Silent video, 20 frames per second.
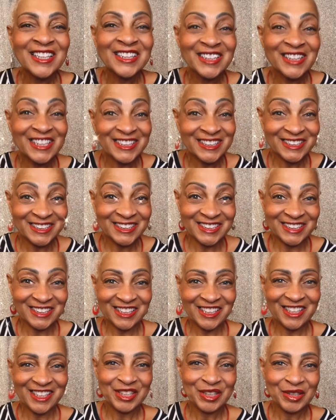
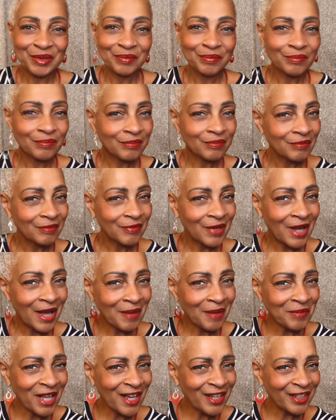Listen,
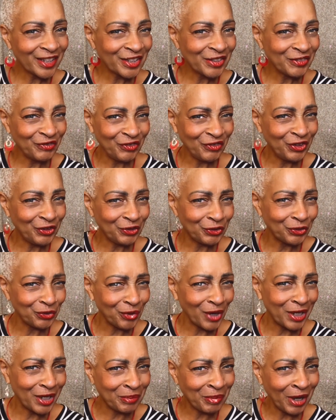I'm kind of confused
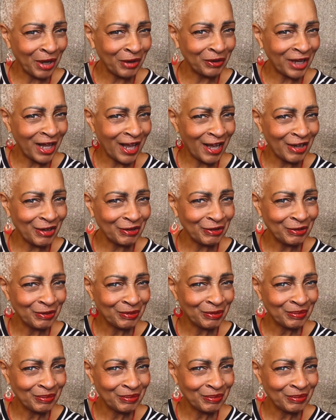right about now.